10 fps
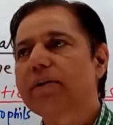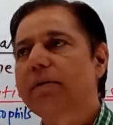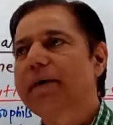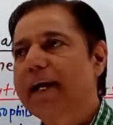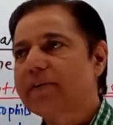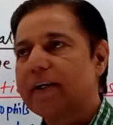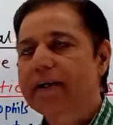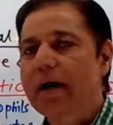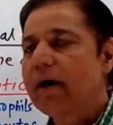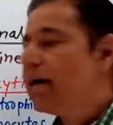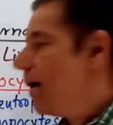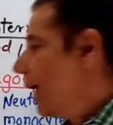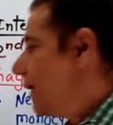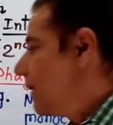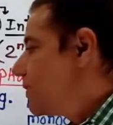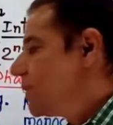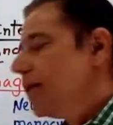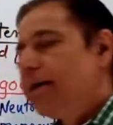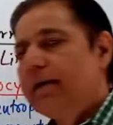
stomach, etc., it is